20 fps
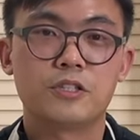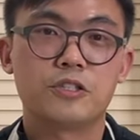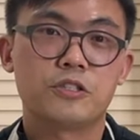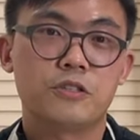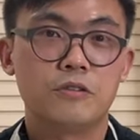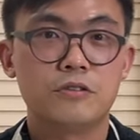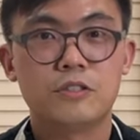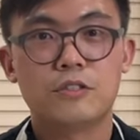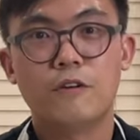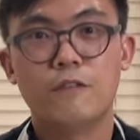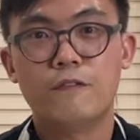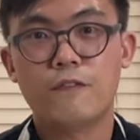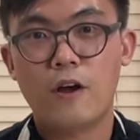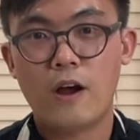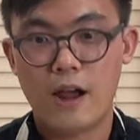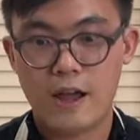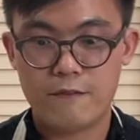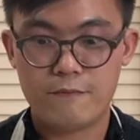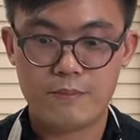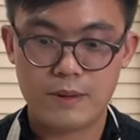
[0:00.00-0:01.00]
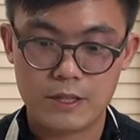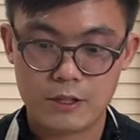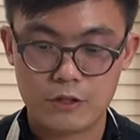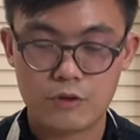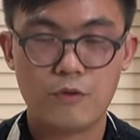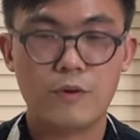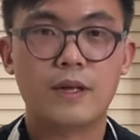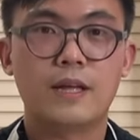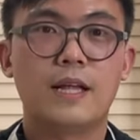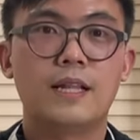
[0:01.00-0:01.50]
So, so far I've been
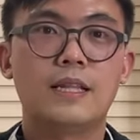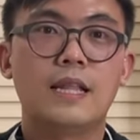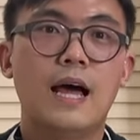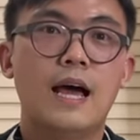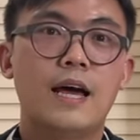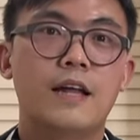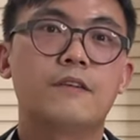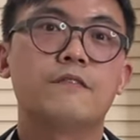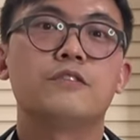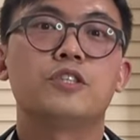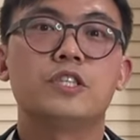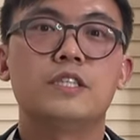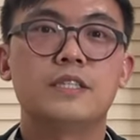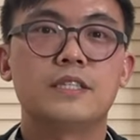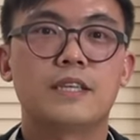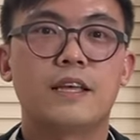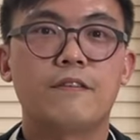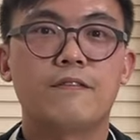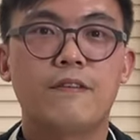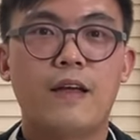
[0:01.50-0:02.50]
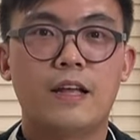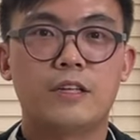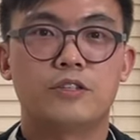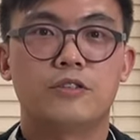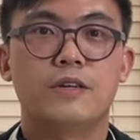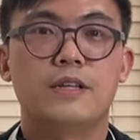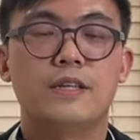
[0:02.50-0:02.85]
doing a lot of Cheesecake Factory